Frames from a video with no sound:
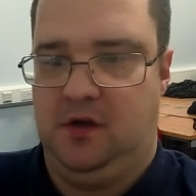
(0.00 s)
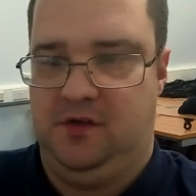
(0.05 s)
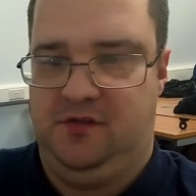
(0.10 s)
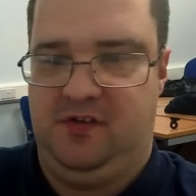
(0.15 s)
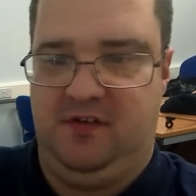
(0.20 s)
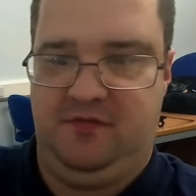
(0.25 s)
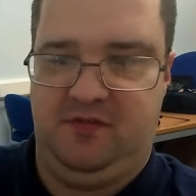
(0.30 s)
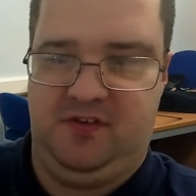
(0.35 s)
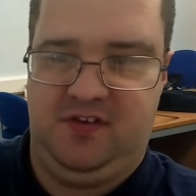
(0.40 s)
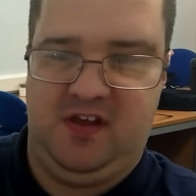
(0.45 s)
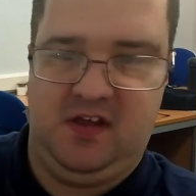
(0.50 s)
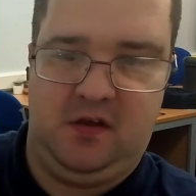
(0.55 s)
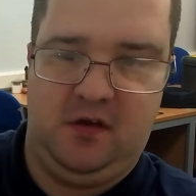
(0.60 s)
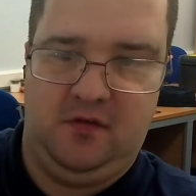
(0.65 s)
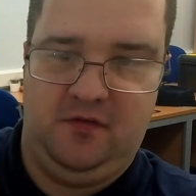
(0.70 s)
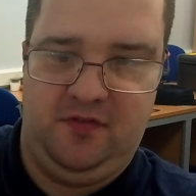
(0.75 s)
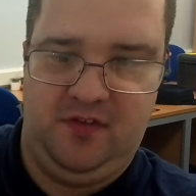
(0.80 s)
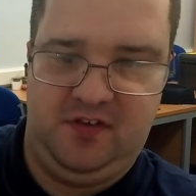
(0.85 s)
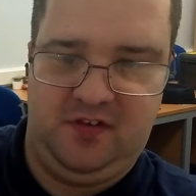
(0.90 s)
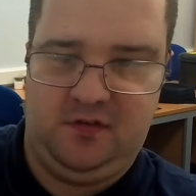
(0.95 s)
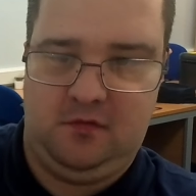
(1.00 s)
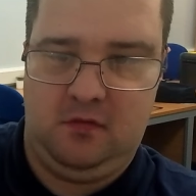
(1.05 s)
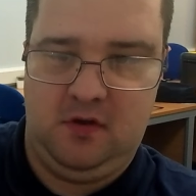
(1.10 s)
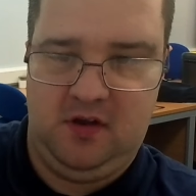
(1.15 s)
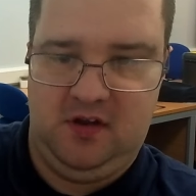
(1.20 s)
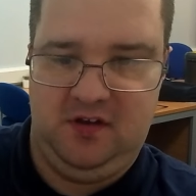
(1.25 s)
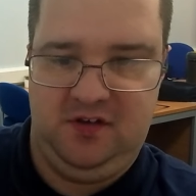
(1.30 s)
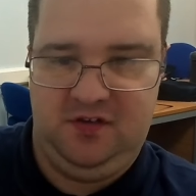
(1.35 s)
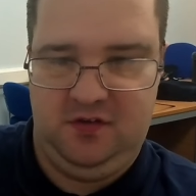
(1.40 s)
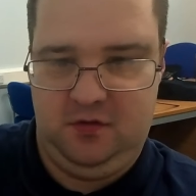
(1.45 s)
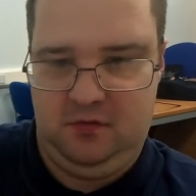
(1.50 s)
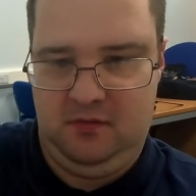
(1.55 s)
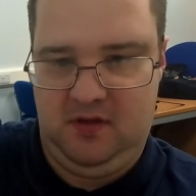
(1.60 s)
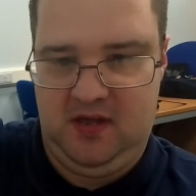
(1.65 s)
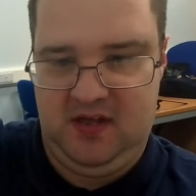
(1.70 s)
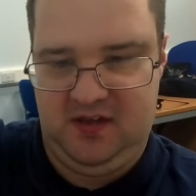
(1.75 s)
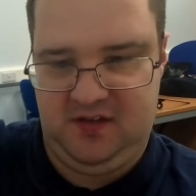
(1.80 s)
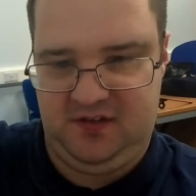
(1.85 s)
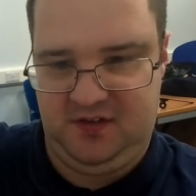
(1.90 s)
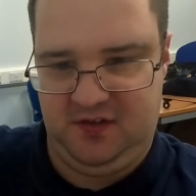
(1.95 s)
You have to take off this screen to
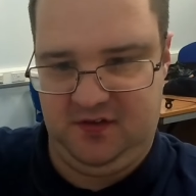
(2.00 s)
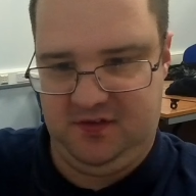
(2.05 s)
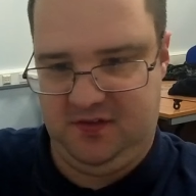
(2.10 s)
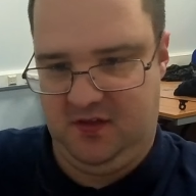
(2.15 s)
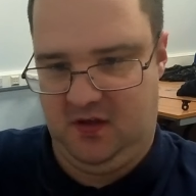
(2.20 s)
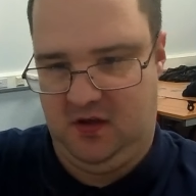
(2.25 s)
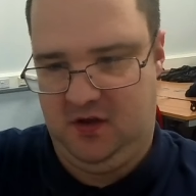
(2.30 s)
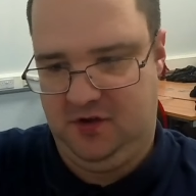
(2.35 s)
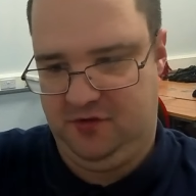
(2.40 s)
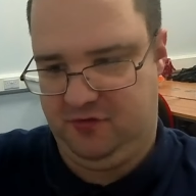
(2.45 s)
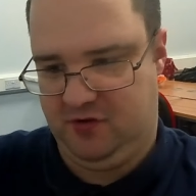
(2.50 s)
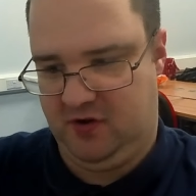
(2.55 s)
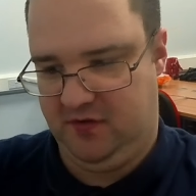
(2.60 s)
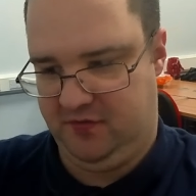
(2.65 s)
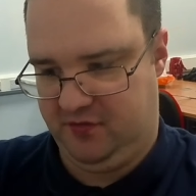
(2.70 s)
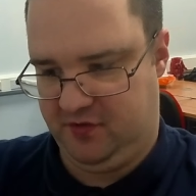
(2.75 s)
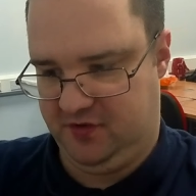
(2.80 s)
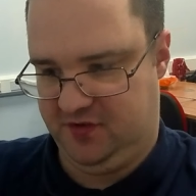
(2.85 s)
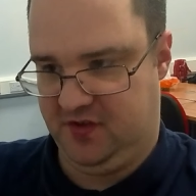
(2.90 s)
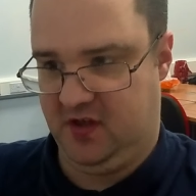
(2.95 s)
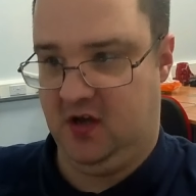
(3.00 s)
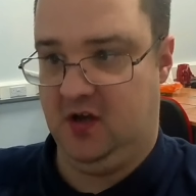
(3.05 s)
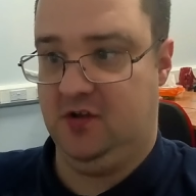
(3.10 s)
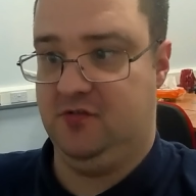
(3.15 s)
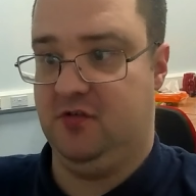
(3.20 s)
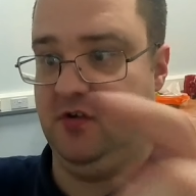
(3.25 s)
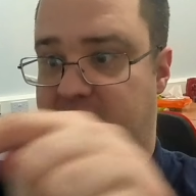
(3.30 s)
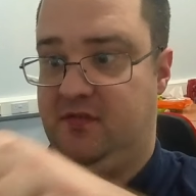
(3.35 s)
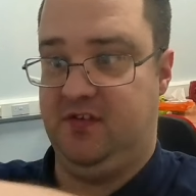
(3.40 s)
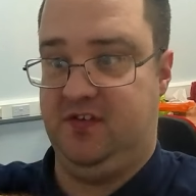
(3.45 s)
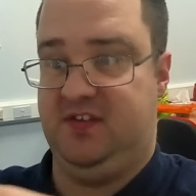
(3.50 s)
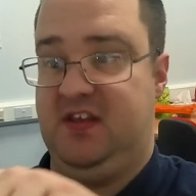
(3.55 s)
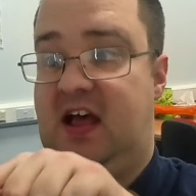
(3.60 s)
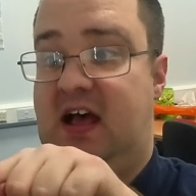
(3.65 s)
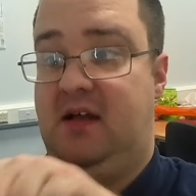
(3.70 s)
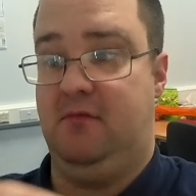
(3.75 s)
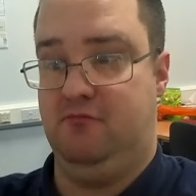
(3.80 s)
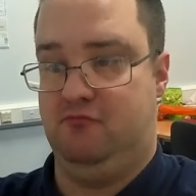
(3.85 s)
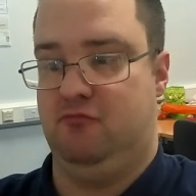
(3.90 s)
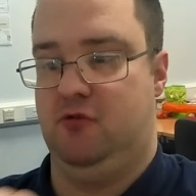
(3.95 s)
access the hard drive, because the hard drive is
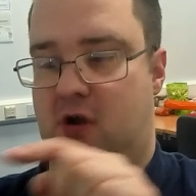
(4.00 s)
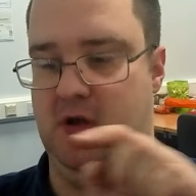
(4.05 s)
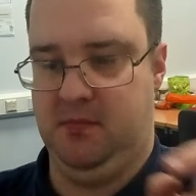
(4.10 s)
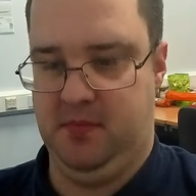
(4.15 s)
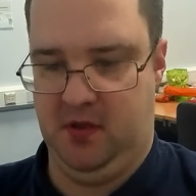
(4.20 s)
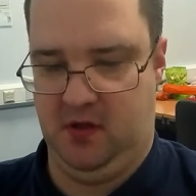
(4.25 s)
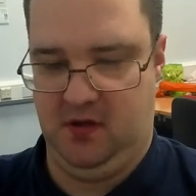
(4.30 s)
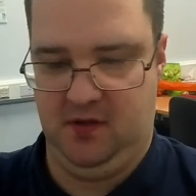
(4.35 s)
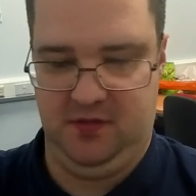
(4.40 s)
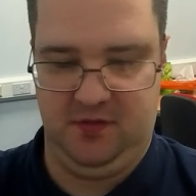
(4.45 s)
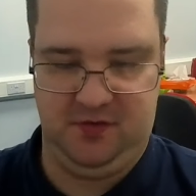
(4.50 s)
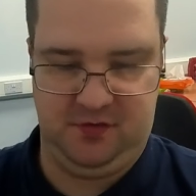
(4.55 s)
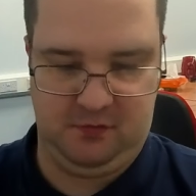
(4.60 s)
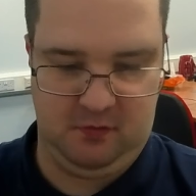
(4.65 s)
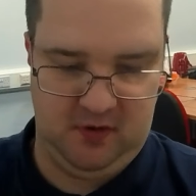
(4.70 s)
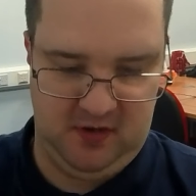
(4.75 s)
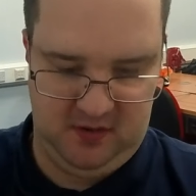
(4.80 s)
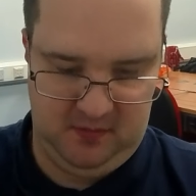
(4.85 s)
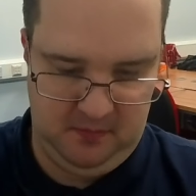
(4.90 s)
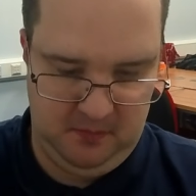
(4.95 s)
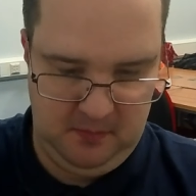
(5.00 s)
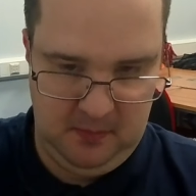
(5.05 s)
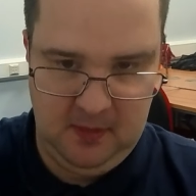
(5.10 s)
sat right behind the screen,